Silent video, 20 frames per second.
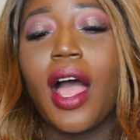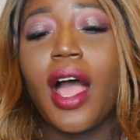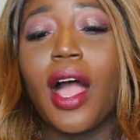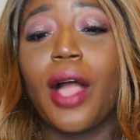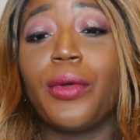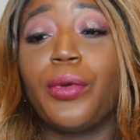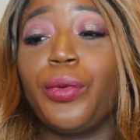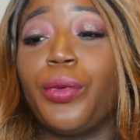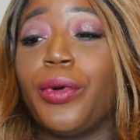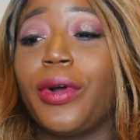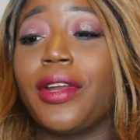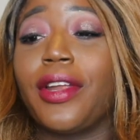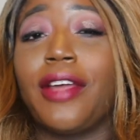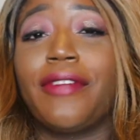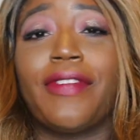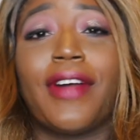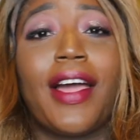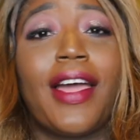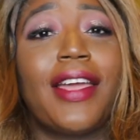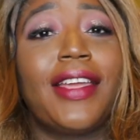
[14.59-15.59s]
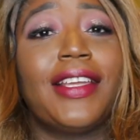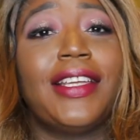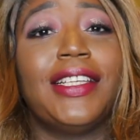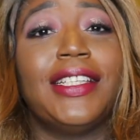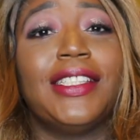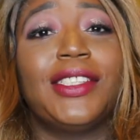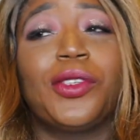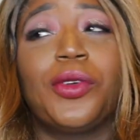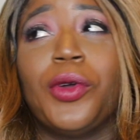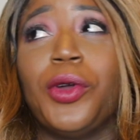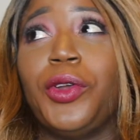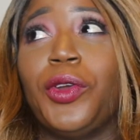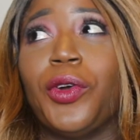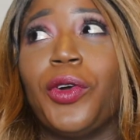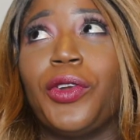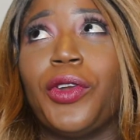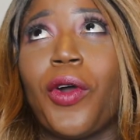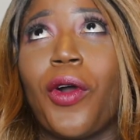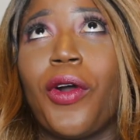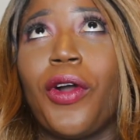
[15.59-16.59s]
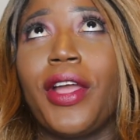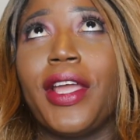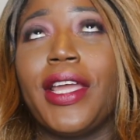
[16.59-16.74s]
and whatever is going on